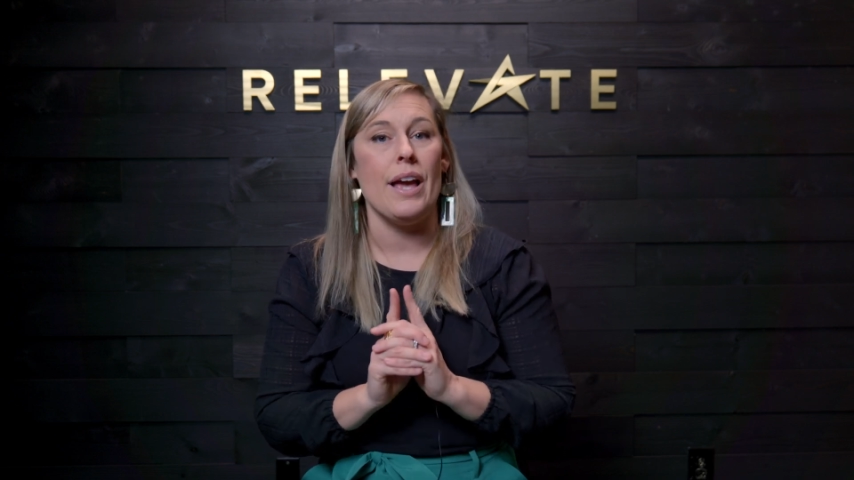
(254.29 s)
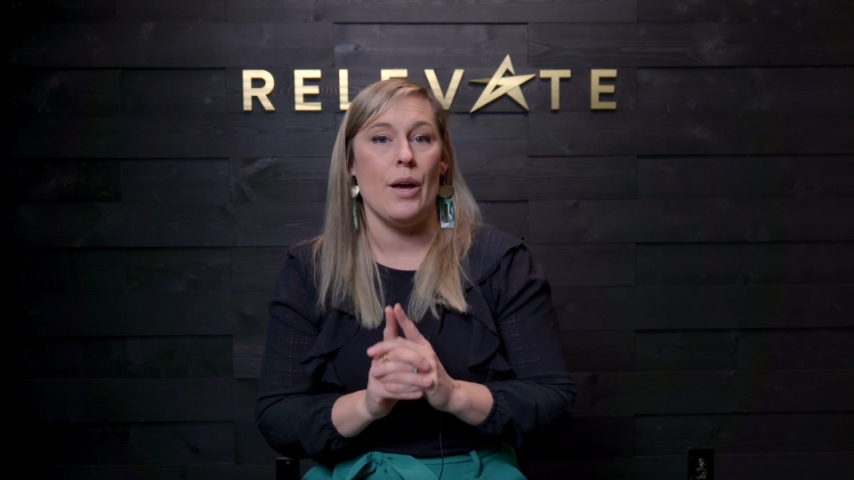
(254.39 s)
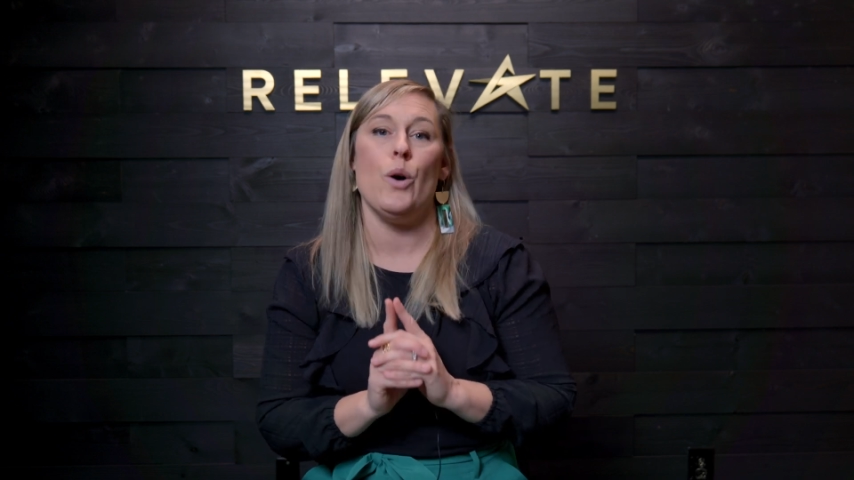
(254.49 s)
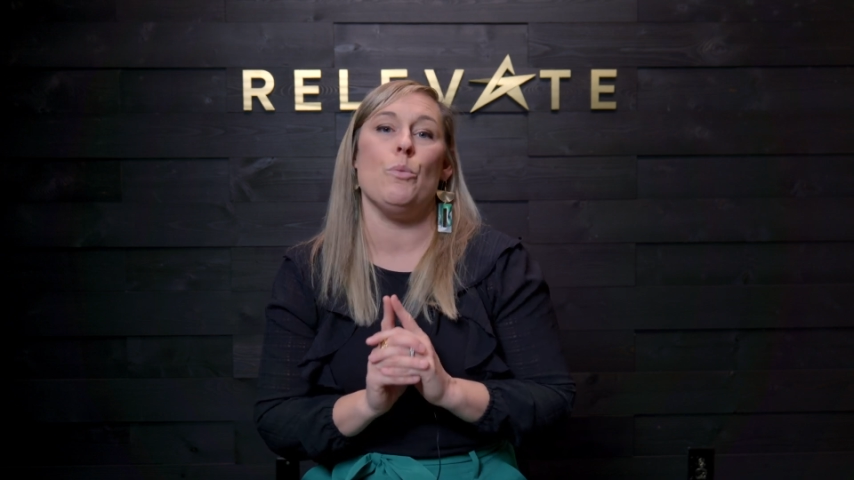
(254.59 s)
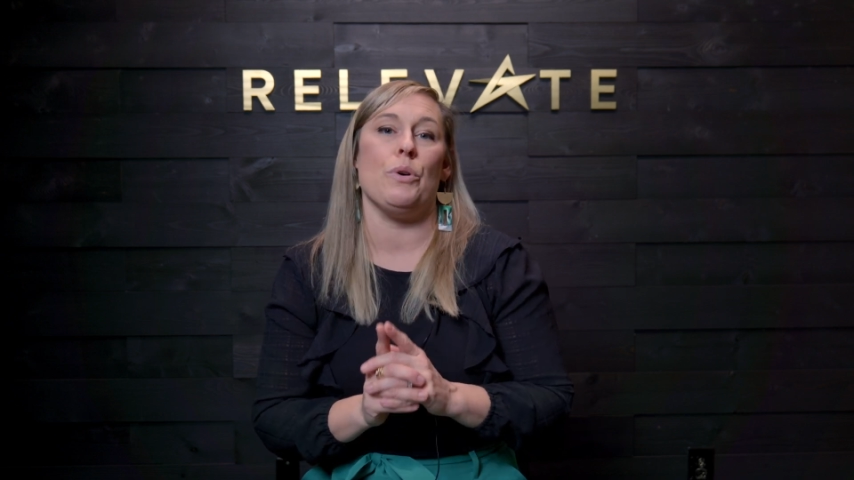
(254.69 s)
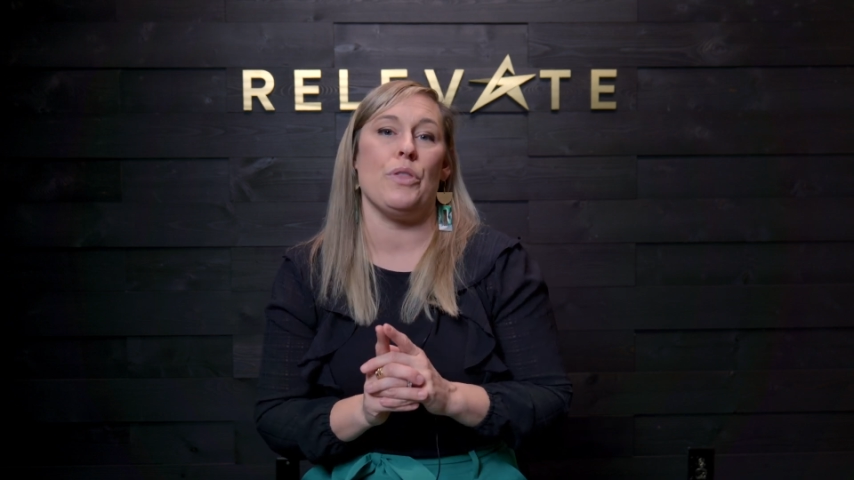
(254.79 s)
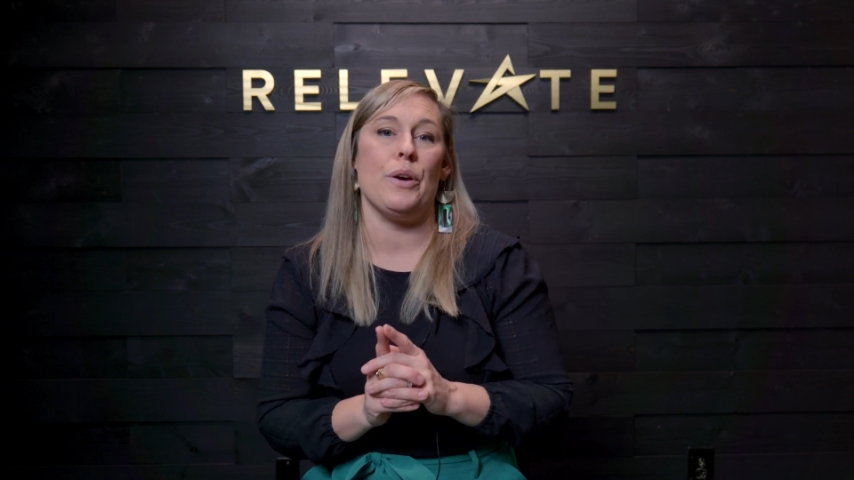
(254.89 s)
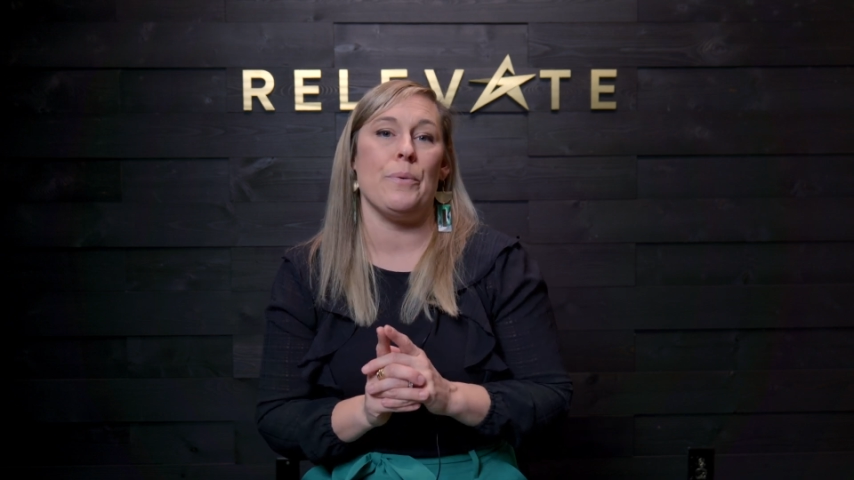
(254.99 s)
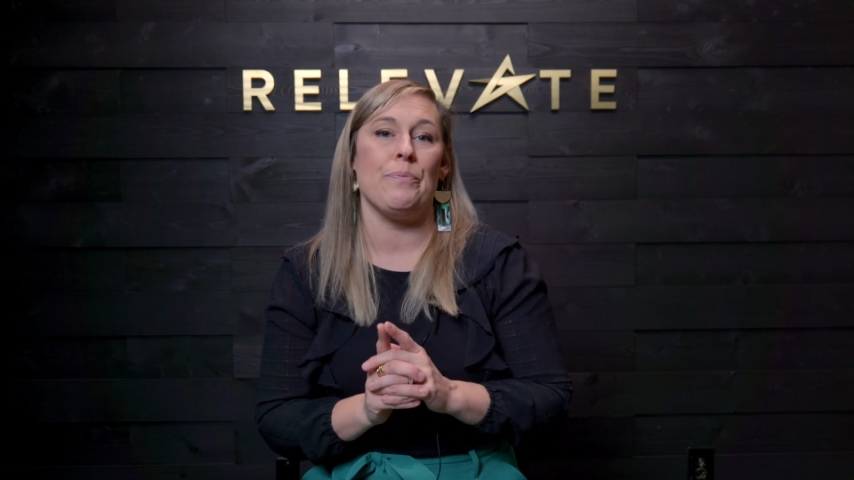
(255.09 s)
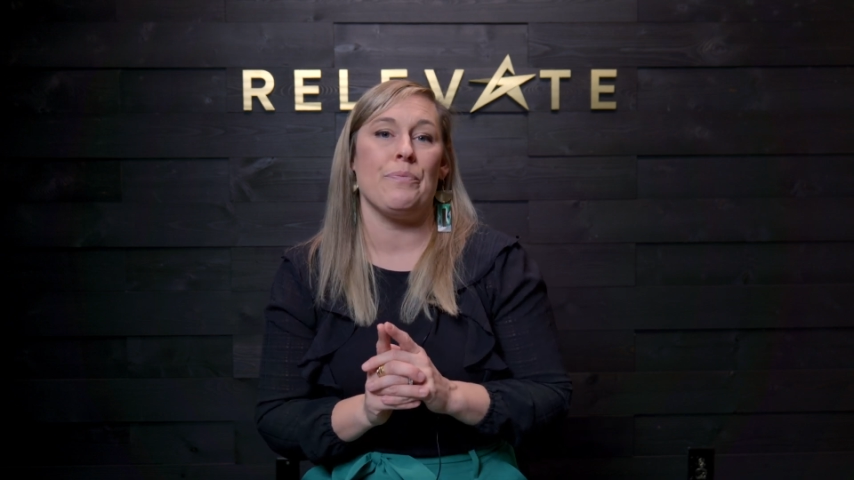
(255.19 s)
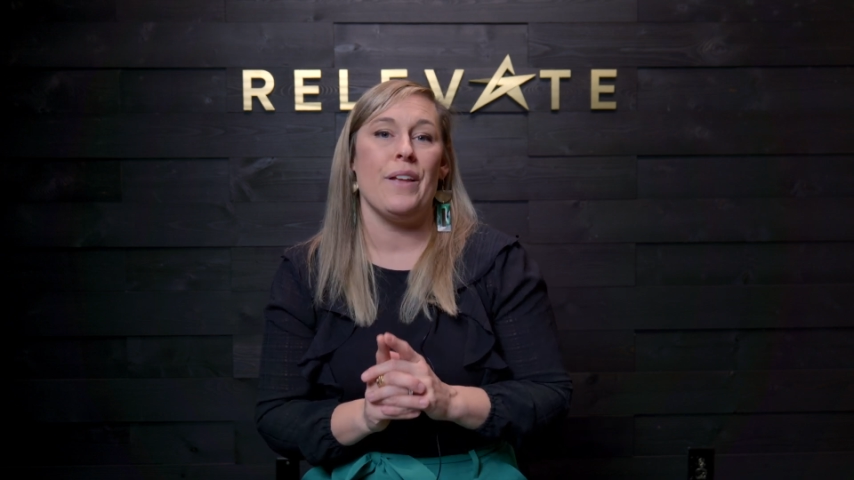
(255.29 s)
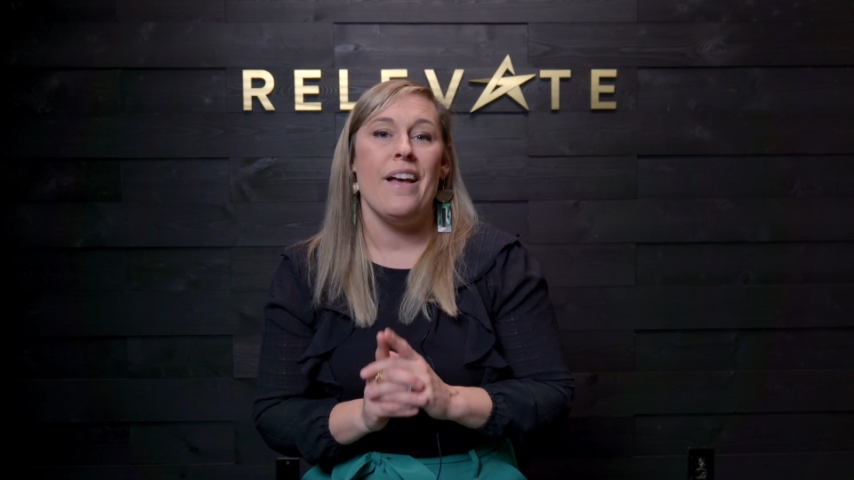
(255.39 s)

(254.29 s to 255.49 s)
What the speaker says: a home with you.